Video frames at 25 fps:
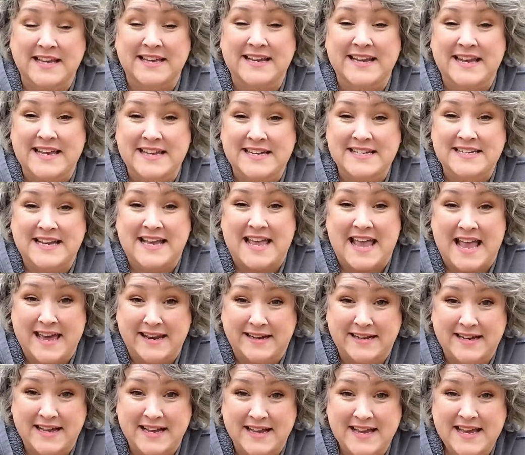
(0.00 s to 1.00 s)
and into
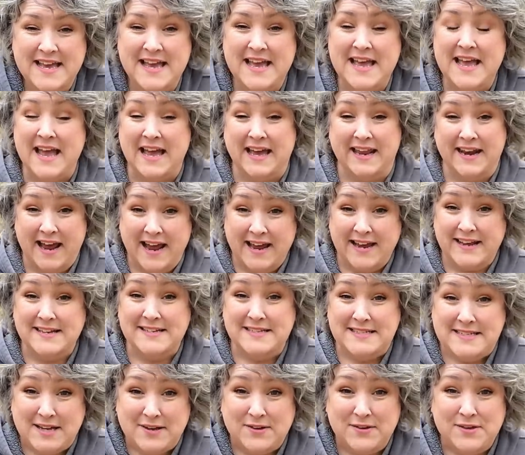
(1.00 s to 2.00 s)
Canada, and I
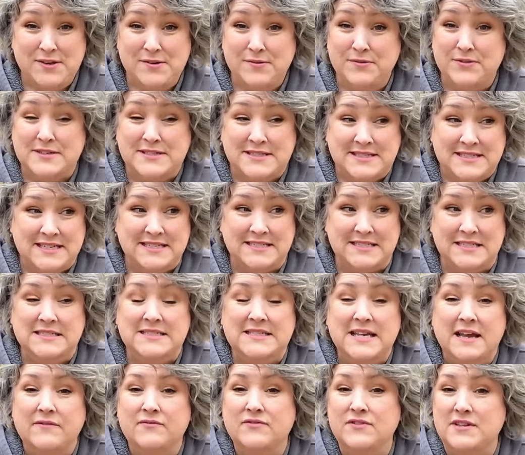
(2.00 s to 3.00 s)
can tell you the
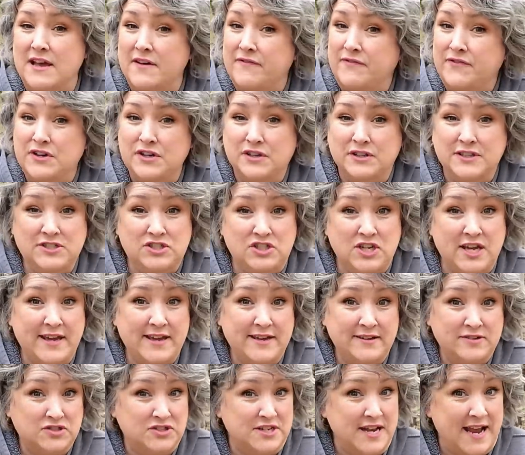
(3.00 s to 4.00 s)
seasons have definitely
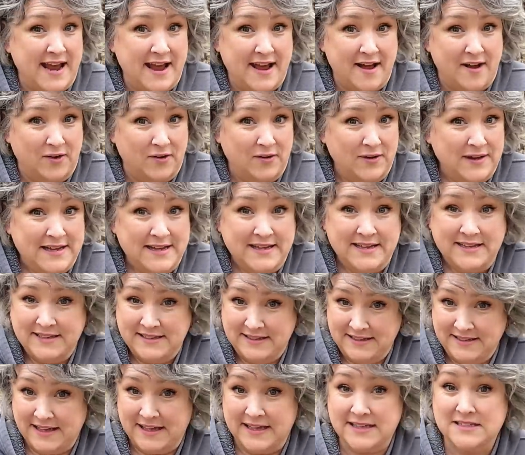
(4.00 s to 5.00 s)
changed now.
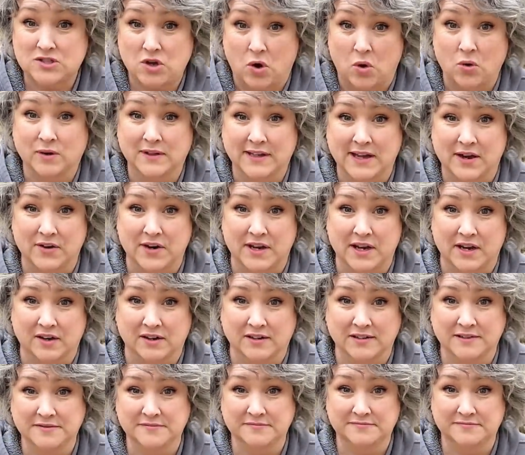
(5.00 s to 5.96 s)
It's cold out here.